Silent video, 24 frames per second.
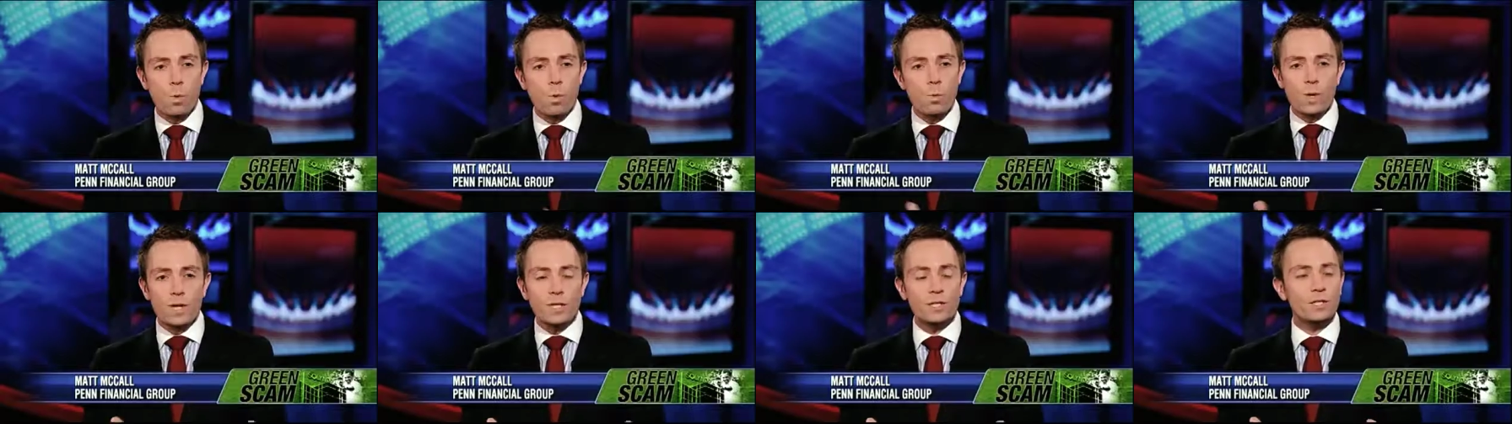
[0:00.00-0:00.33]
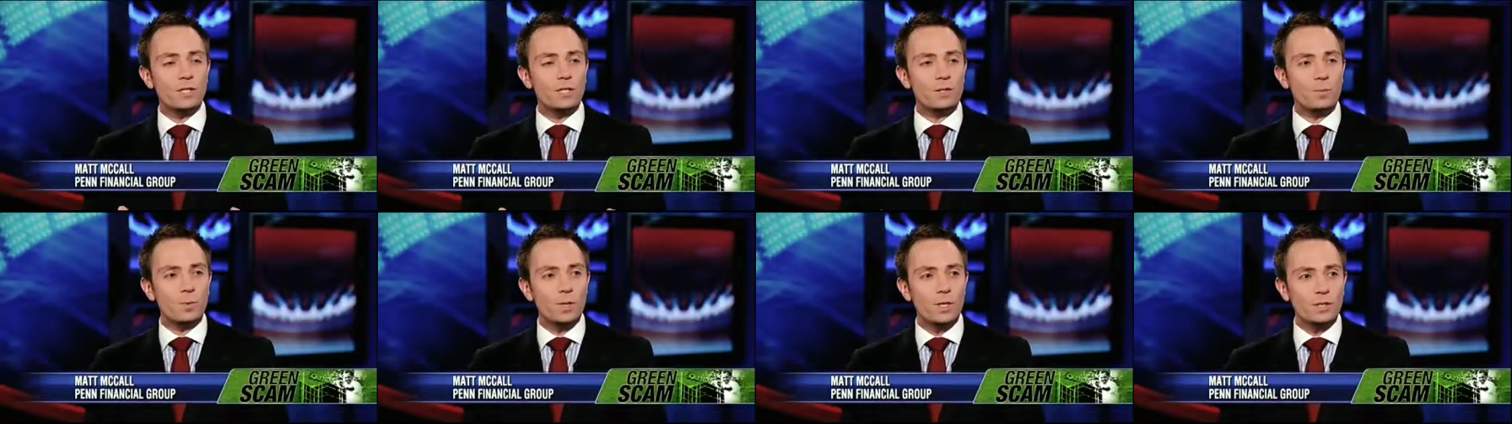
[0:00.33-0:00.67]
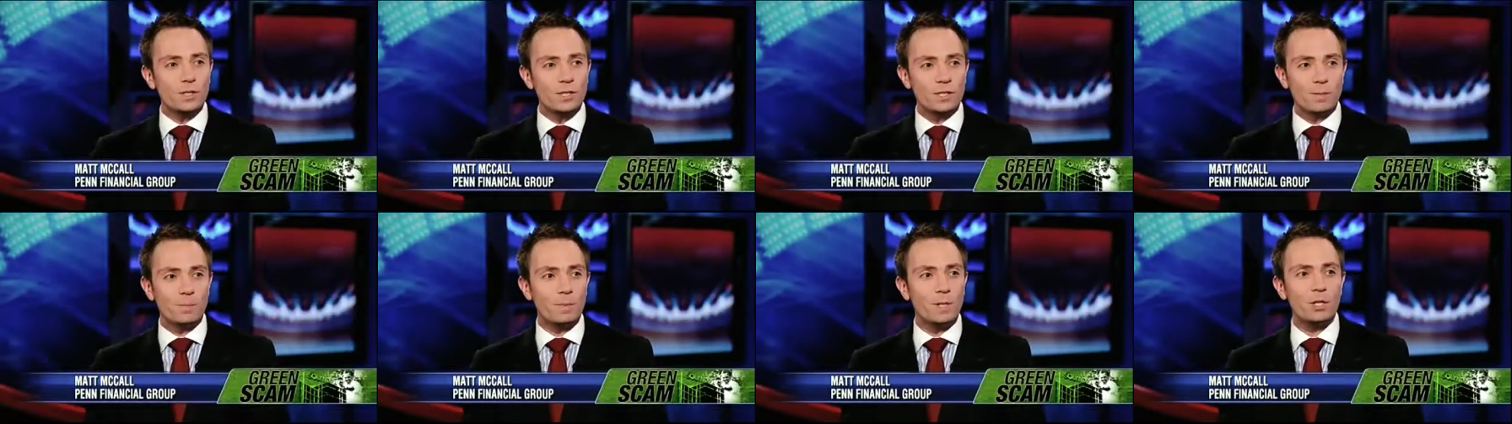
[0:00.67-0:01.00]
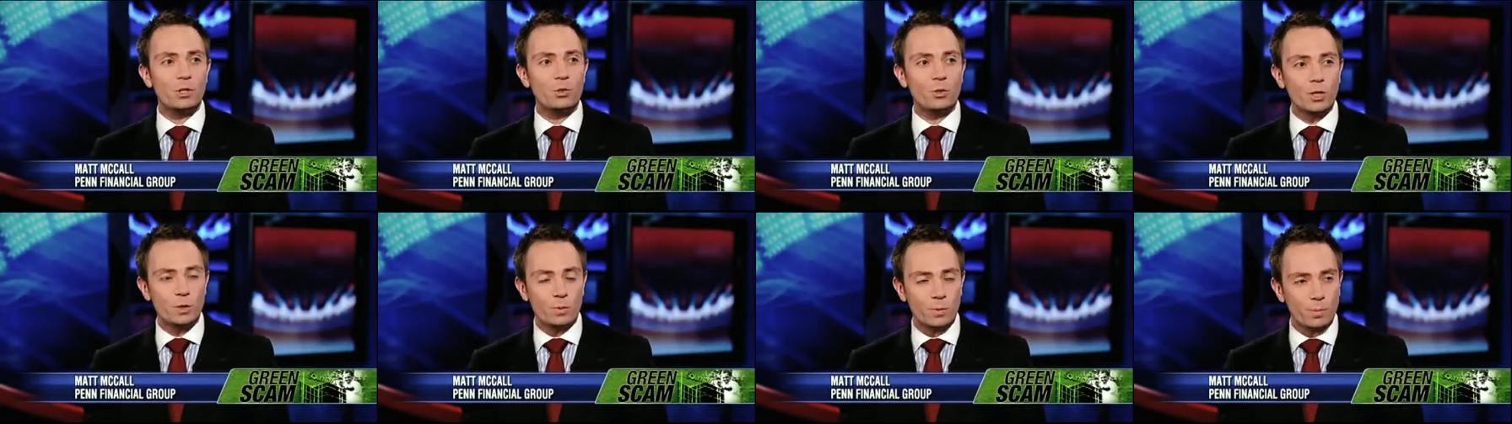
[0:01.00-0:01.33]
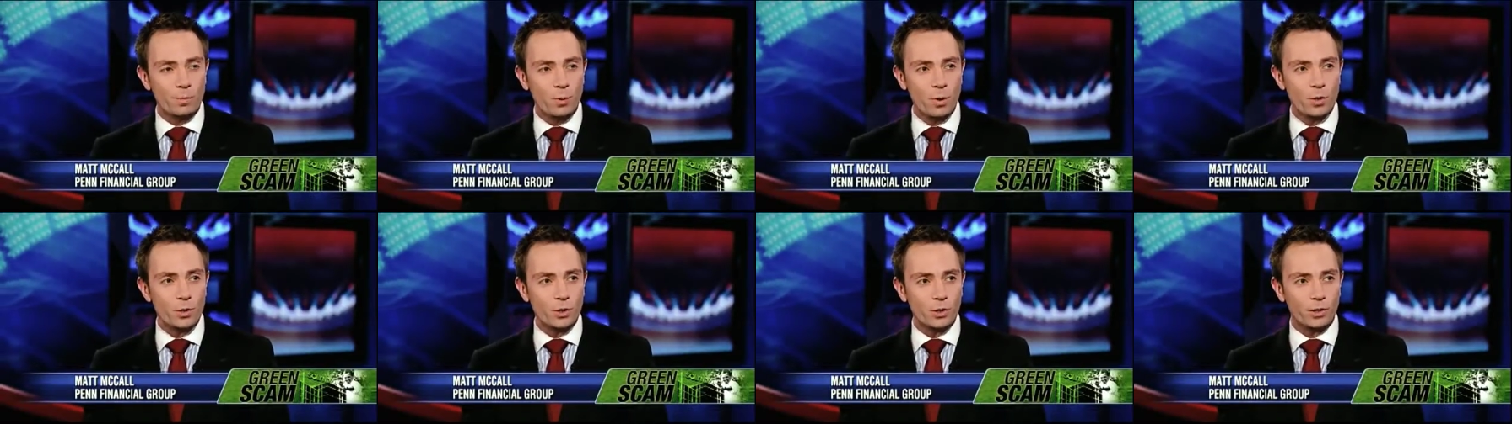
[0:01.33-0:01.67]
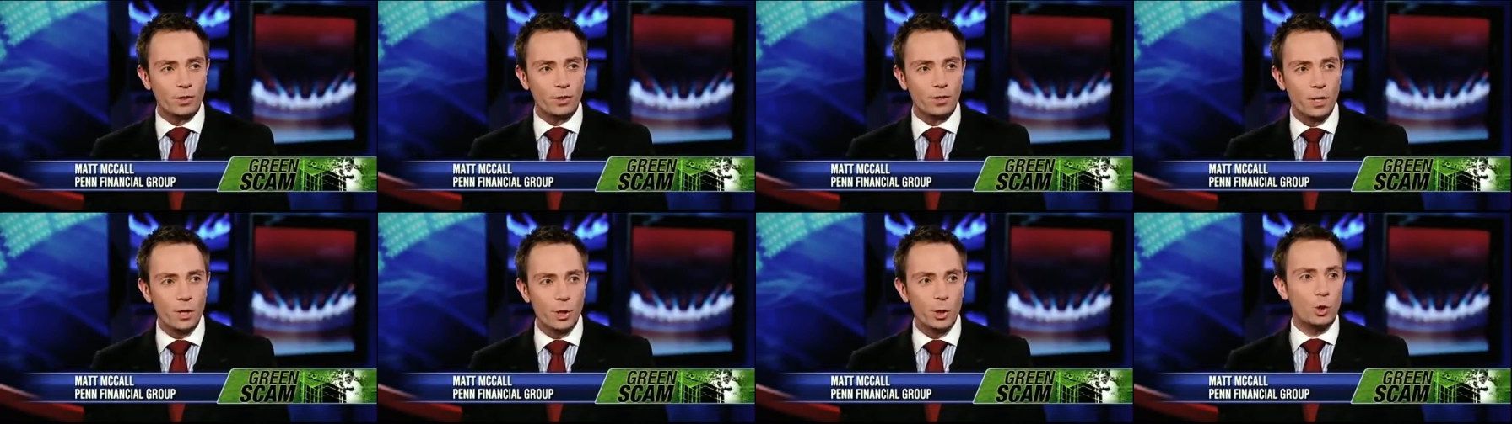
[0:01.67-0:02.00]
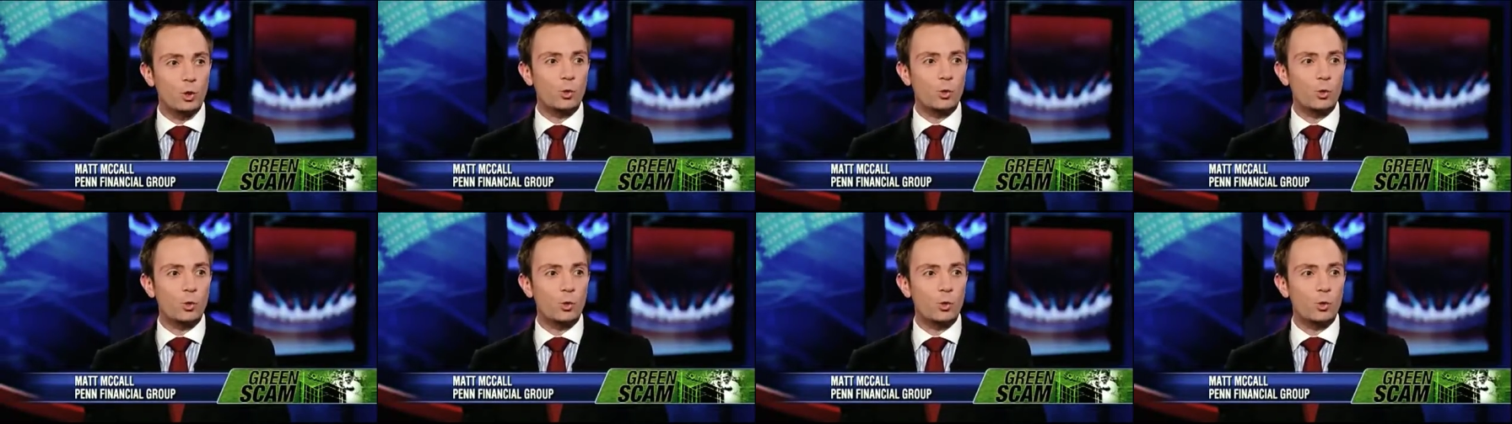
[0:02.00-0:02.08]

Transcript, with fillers: Well, what, is it, what is this administration pushing?